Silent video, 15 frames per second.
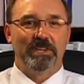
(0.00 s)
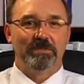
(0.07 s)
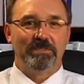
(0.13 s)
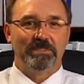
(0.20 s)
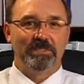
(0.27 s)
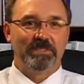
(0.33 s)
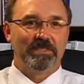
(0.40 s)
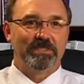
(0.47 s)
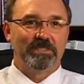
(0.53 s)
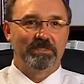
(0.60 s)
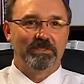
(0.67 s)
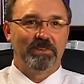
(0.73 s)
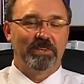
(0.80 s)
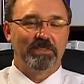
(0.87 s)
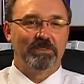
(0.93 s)
I was
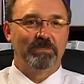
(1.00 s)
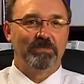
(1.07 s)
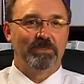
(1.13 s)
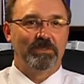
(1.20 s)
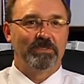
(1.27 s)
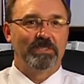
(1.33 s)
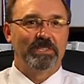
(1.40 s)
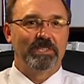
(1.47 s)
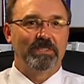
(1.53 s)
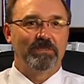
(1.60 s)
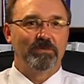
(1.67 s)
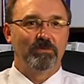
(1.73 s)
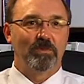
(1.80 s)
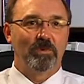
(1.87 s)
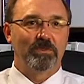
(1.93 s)
assistant director of
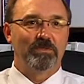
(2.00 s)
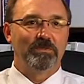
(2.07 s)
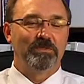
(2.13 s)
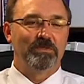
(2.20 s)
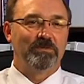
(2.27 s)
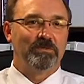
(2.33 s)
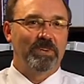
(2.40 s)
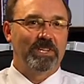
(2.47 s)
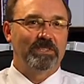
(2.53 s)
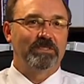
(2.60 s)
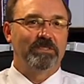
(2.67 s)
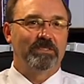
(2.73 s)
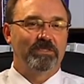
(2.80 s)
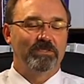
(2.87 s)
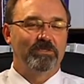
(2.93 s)
nursing, worked with
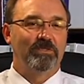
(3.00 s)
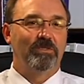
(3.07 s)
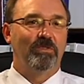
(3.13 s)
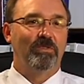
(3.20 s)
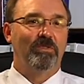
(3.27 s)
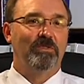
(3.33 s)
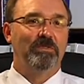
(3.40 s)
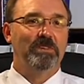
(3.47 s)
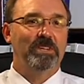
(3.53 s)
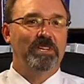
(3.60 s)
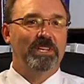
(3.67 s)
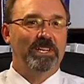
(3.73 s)
infection control,